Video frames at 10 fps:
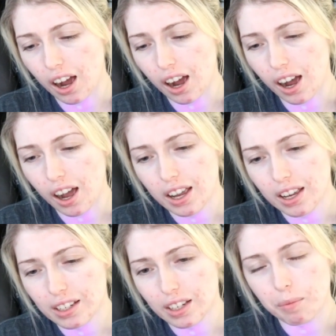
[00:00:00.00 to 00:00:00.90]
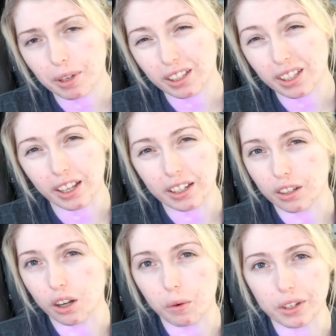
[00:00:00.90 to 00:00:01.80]
I typically like to
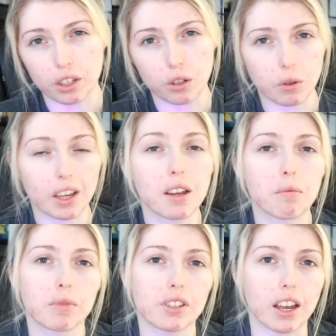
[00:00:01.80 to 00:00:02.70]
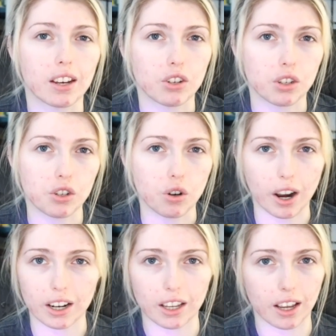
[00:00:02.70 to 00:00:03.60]
go into new games and just
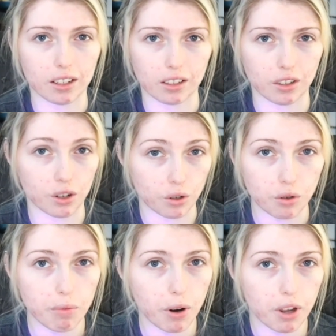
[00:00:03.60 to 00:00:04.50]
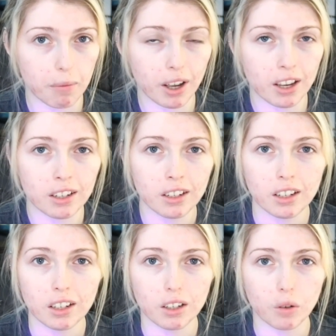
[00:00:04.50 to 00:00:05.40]
try to get new Pokemon
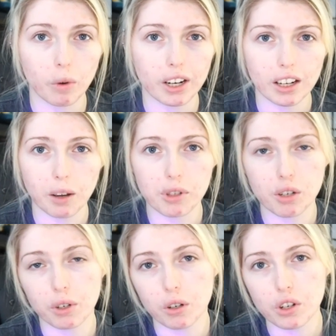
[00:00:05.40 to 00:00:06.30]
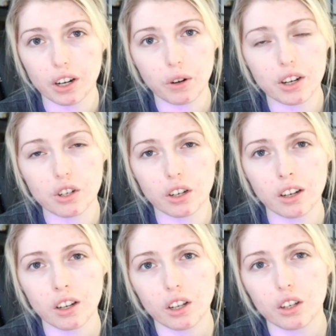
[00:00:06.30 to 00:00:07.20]
when it comes to a new generation.
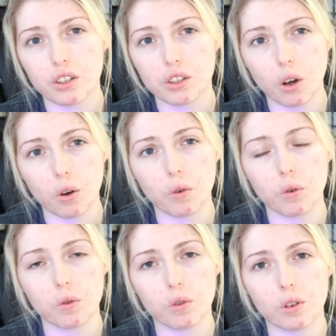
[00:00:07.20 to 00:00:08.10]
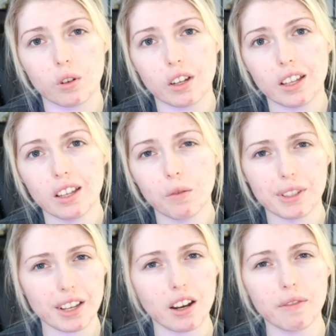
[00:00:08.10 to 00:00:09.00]
So it was
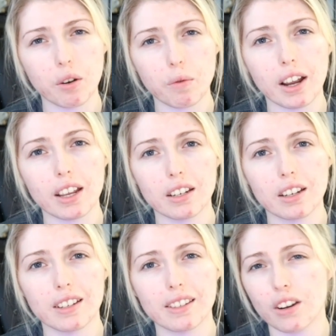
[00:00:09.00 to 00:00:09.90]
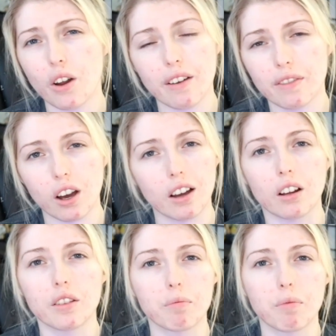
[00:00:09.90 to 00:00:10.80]
kind of alright because, I've caught
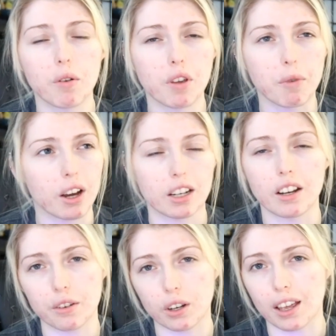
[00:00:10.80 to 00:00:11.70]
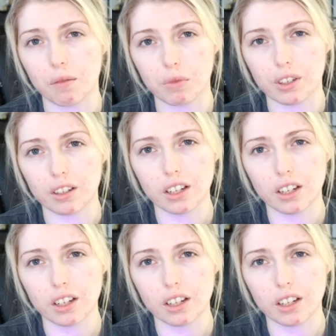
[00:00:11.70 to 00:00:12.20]
all the Pokemon in other games and